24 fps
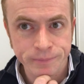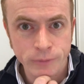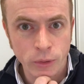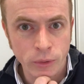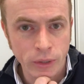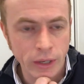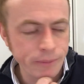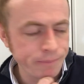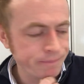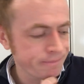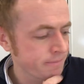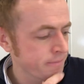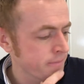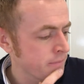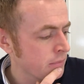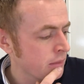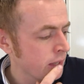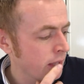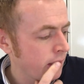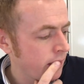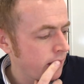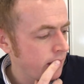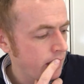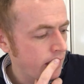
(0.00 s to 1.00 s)
Okay,
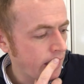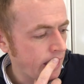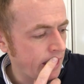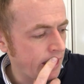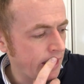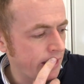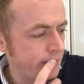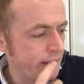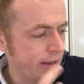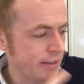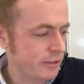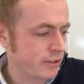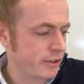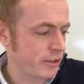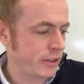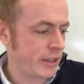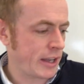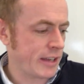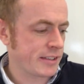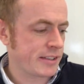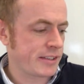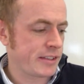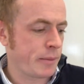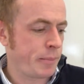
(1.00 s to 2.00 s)

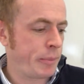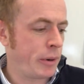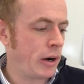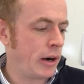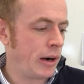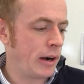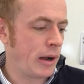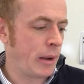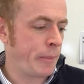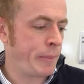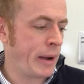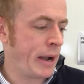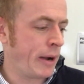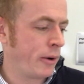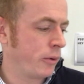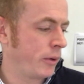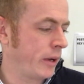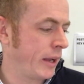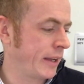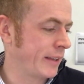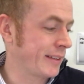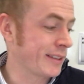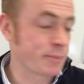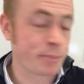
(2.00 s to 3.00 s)
that's the part
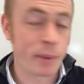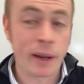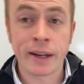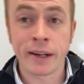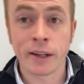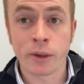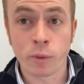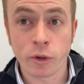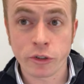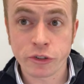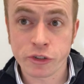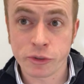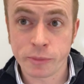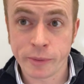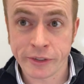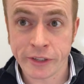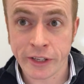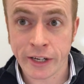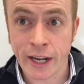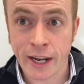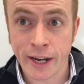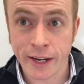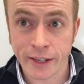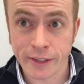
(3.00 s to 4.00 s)
about explaining what
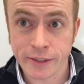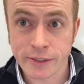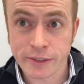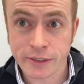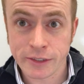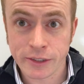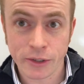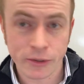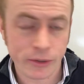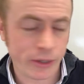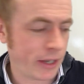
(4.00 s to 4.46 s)
Tsubazeriai is.